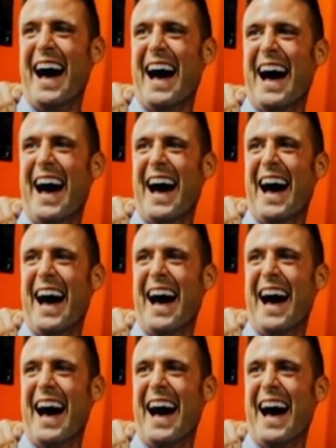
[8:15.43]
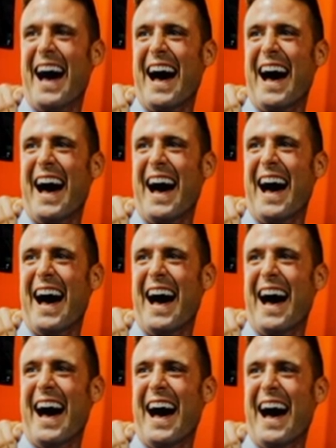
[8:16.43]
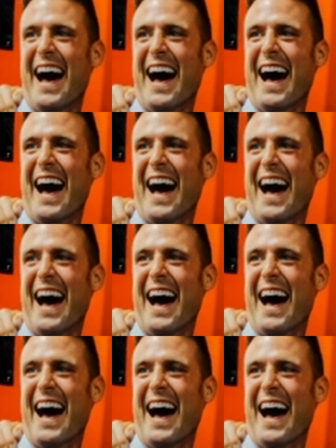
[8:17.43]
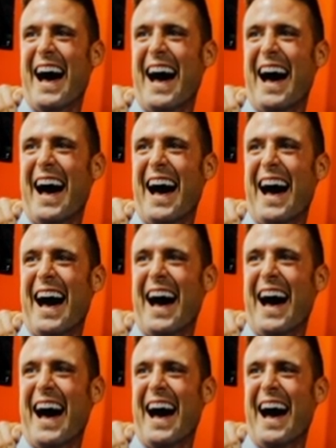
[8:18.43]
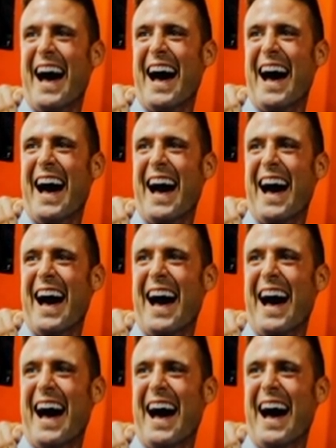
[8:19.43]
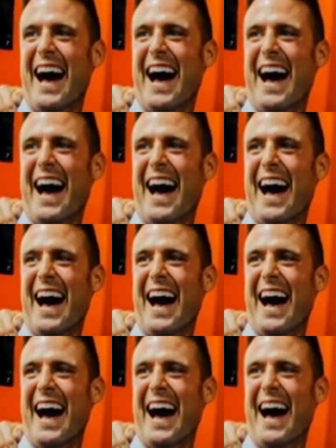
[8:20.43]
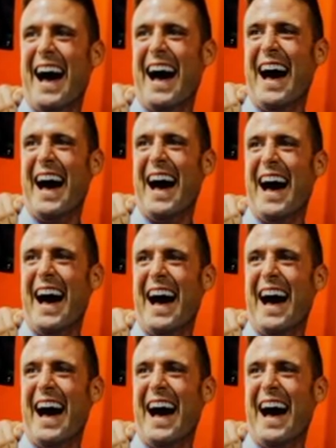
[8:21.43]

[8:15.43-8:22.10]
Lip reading: [no speech]